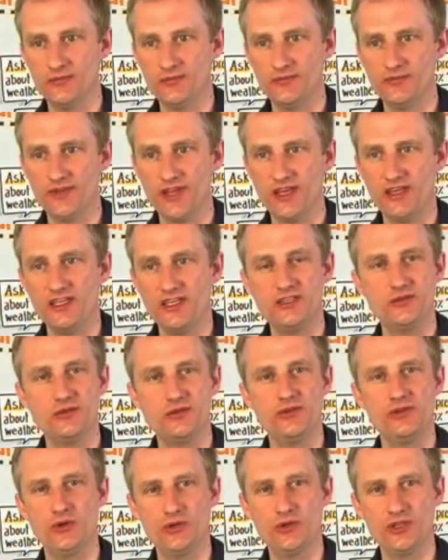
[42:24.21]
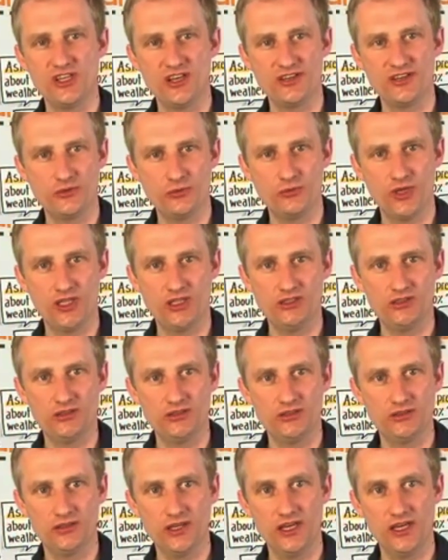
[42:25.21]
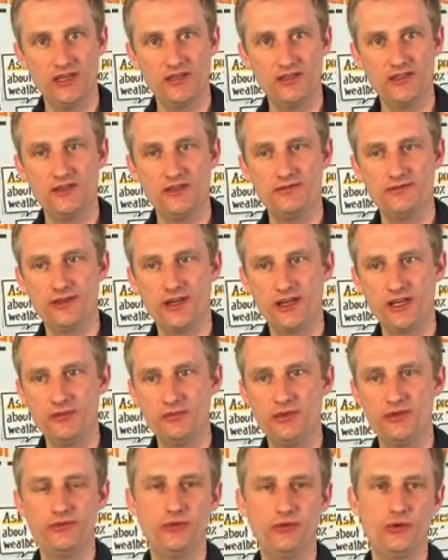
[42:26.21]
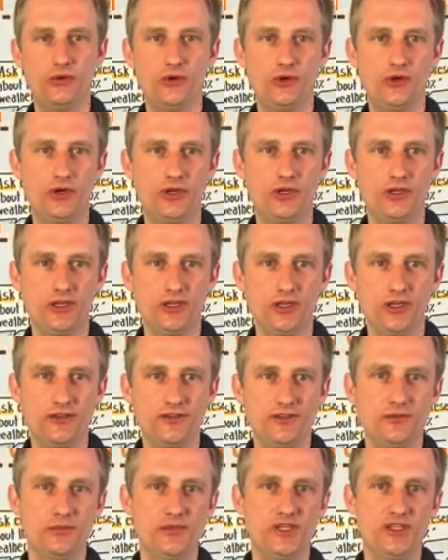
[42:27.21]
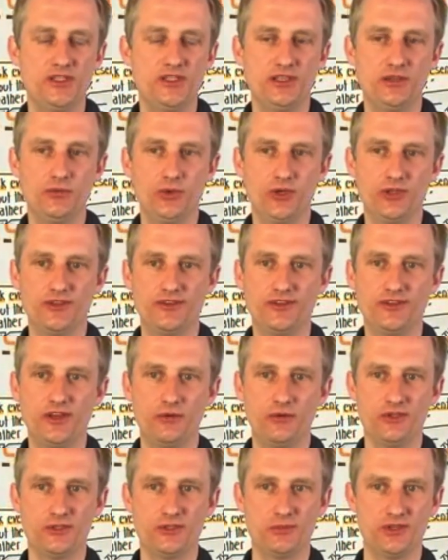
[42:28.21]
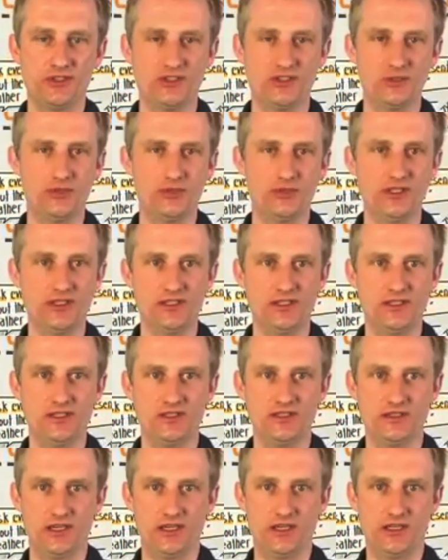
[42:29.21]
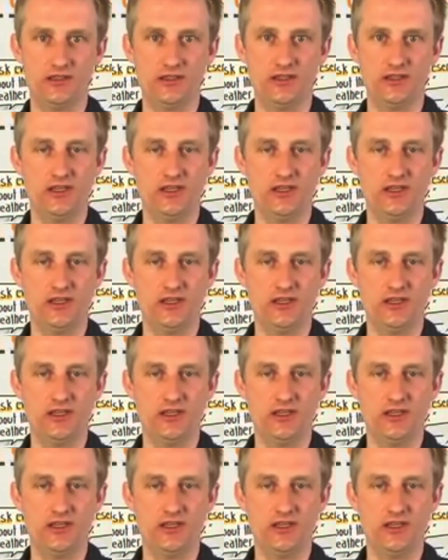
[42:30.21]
they need to know each other well and define before the meeting what their responsibilities are.